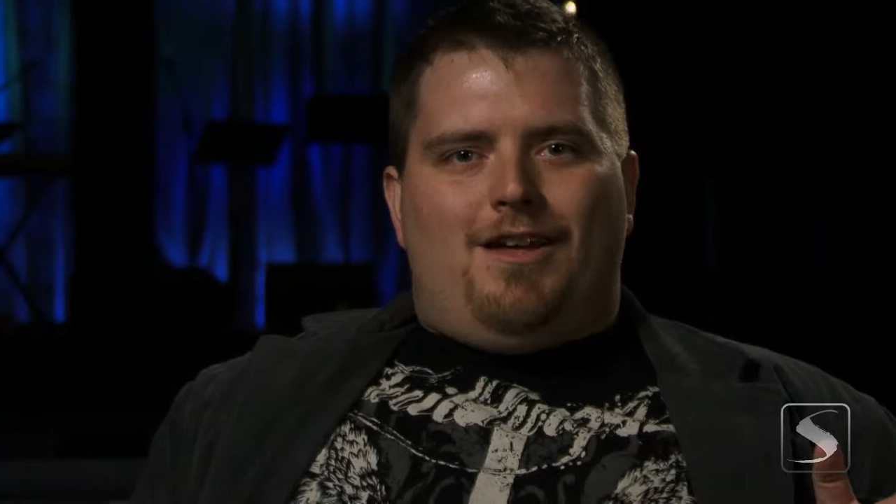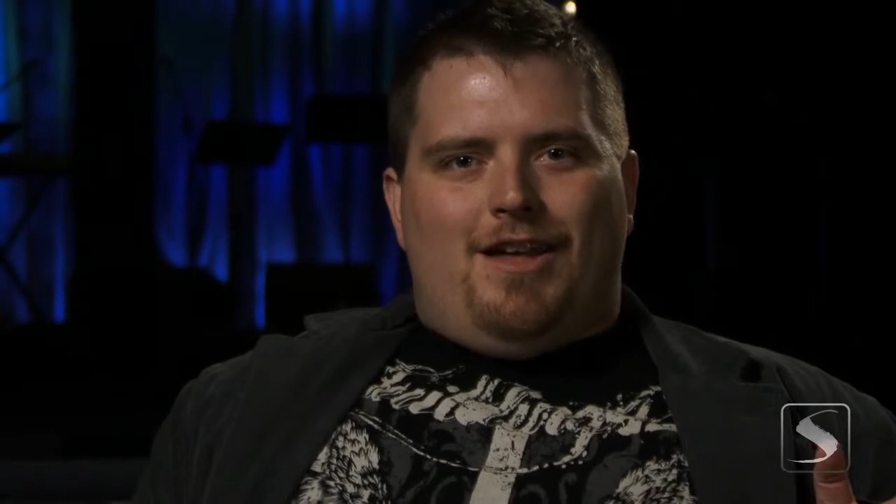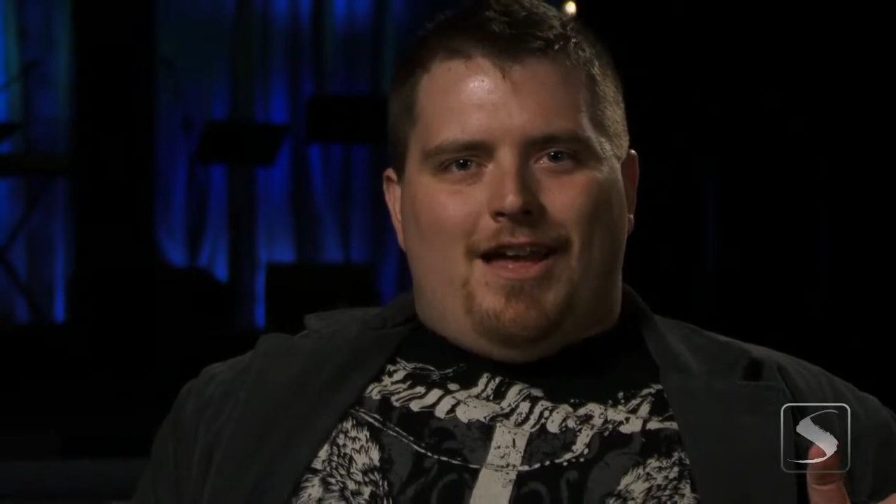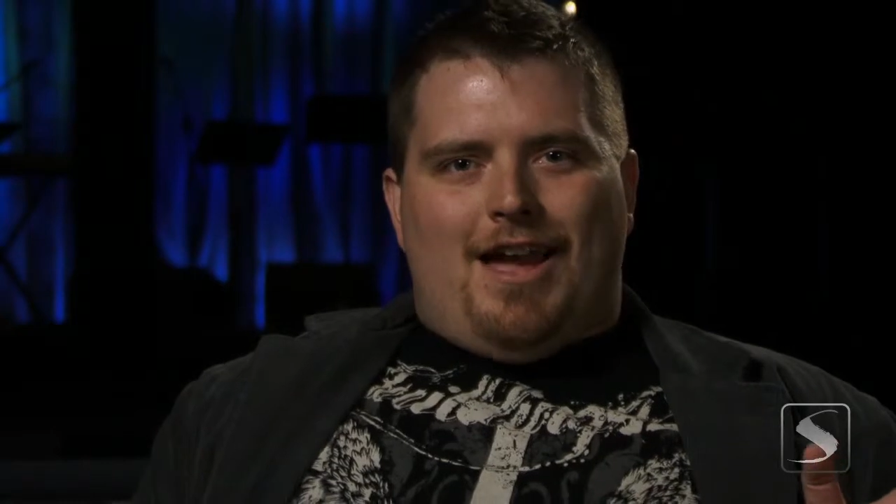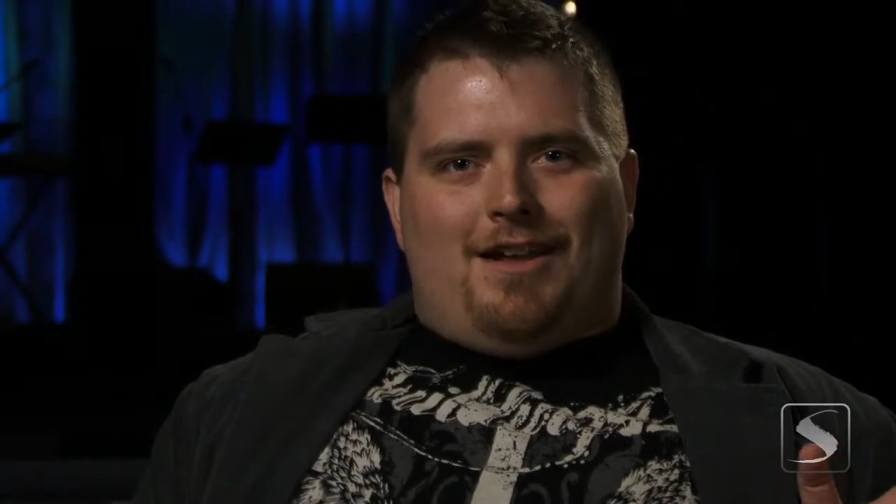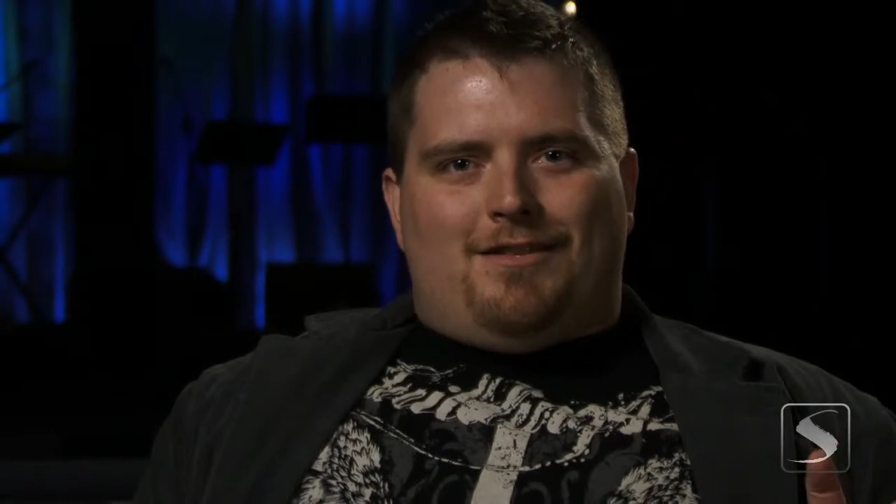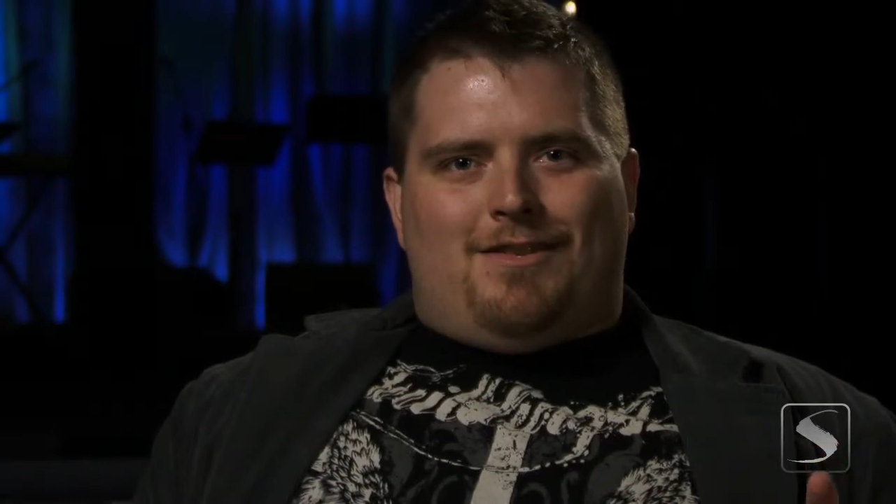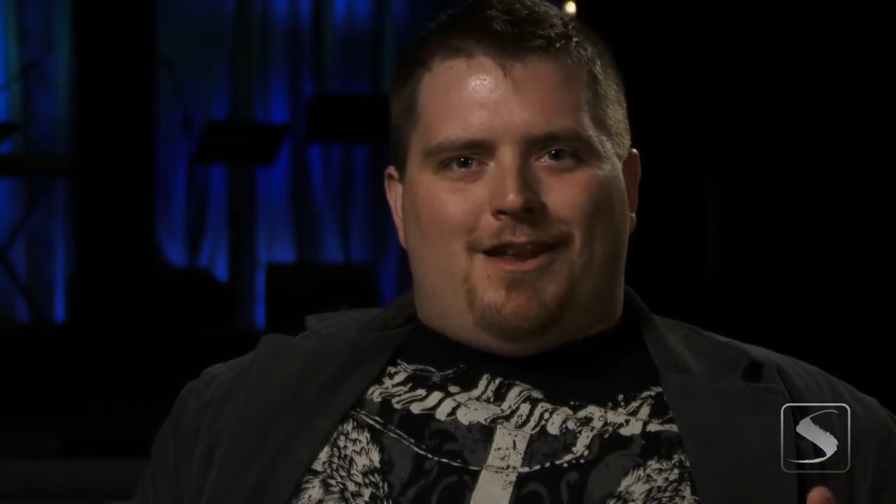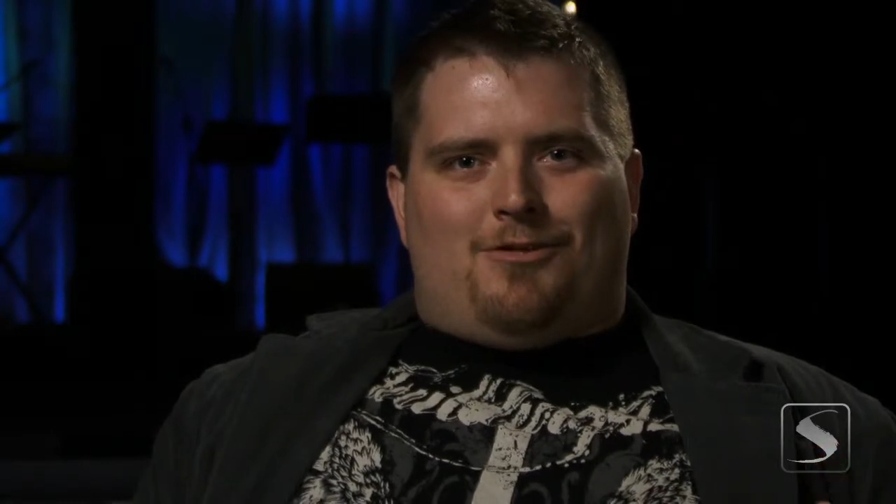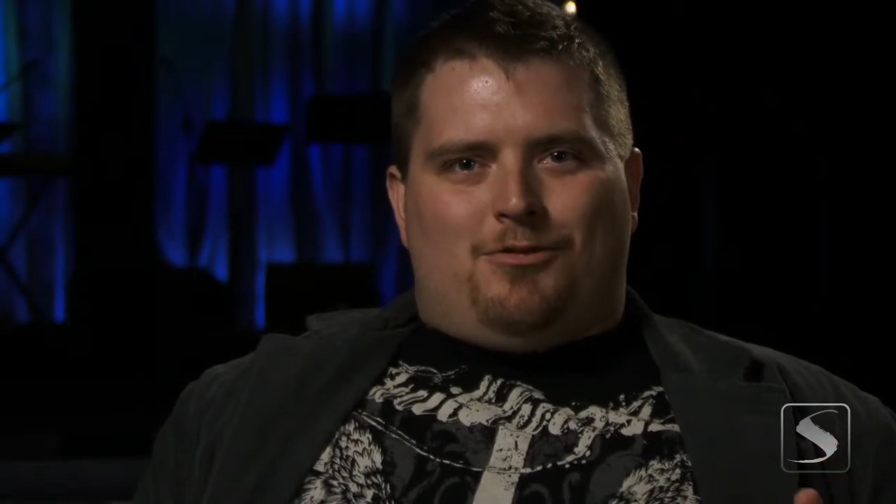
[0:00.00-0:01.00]

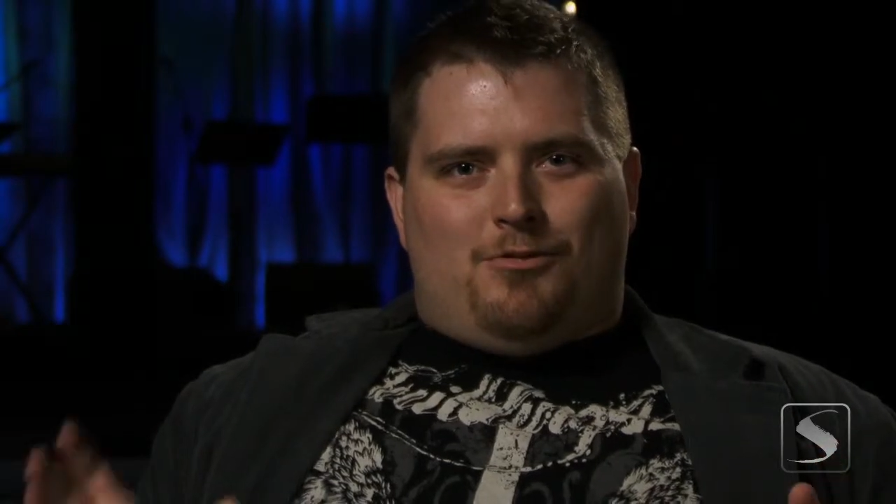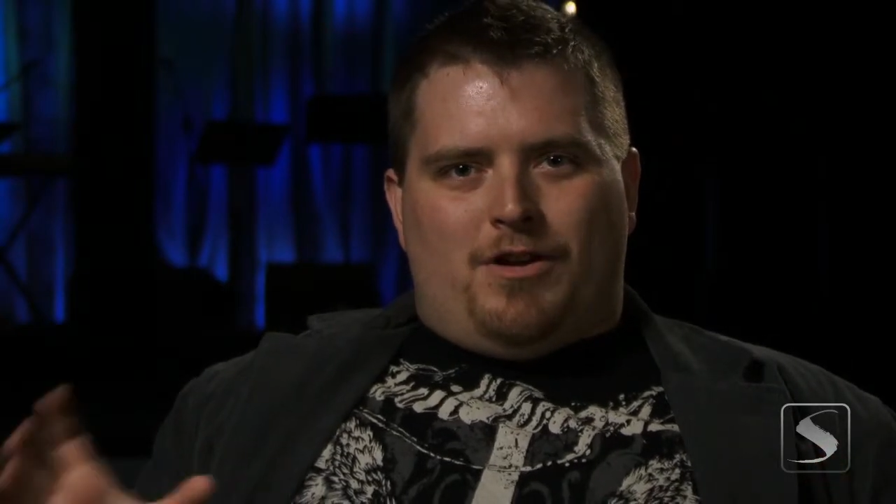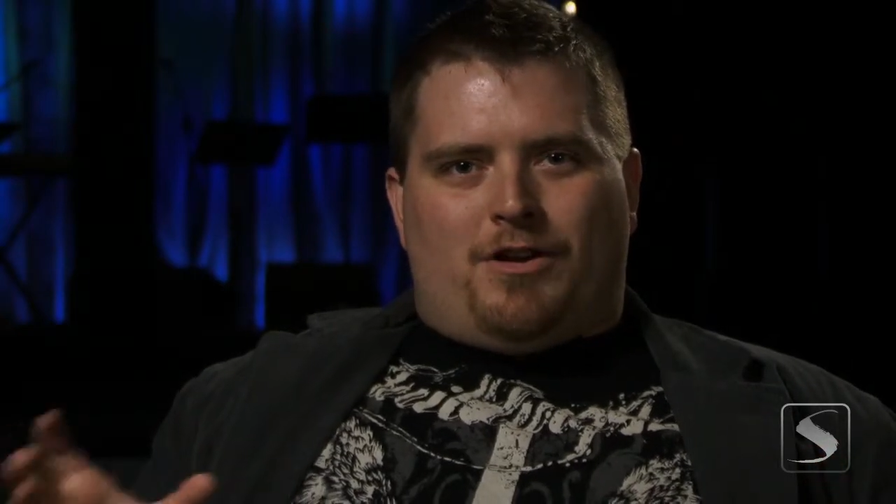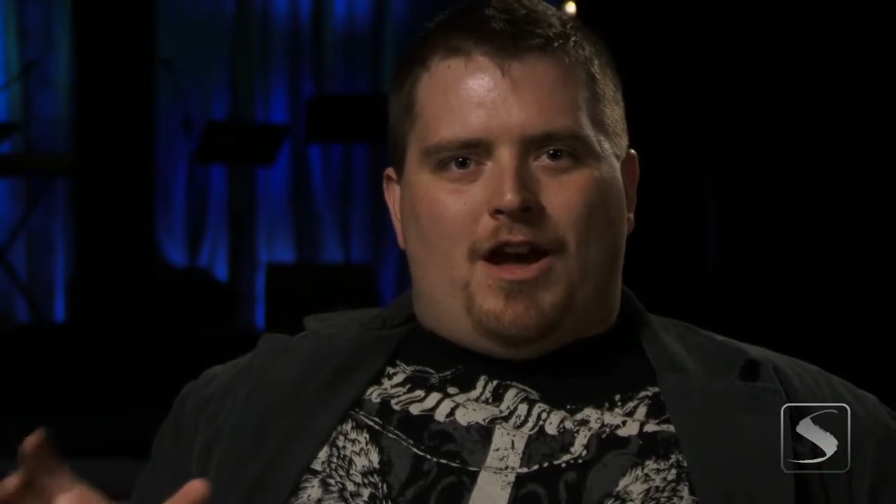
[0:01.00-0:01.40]
antithetical to what